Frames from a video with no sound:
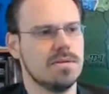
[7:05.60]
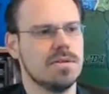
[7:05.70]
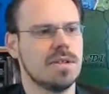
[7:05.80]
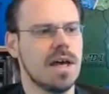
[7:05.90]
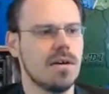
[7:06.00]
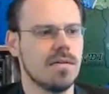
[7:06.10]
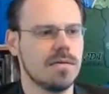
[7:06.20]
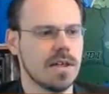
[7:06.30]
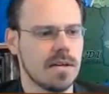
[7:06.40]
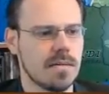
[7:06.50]

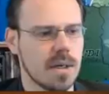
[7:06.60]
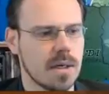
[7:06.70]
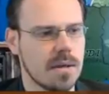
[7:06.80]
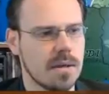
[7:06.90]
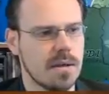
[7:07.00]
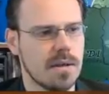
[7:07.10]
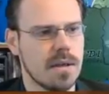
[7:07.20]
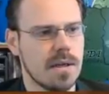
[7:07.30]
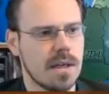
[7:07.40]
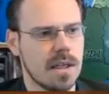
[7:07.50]
Shadowflame.
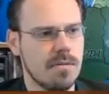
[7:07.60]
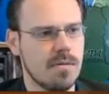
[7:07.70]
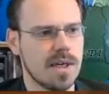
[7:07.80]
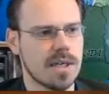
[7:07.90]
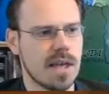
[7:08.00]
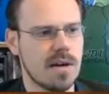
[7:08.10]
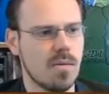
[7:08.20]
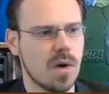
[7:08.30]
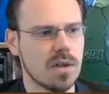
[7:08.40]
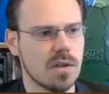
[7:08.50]
That would be. I don't
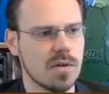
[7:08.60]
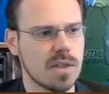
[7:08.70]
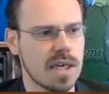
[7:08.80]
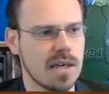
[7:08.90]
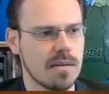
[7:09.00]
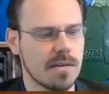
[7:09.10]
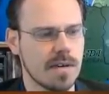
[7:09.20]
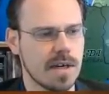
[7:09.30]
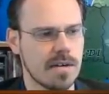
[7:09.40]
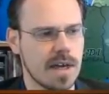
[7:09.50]
want to lose him if I
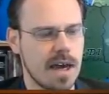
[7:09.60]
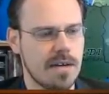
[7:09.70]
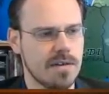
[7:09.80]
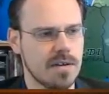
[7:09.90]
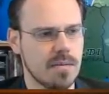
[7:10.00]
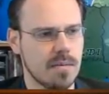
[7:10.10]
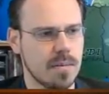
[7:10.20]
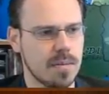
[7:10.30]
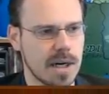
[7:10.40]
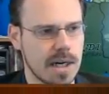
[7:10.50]
don't have to,
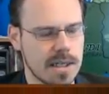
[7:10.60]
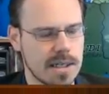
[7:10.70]
but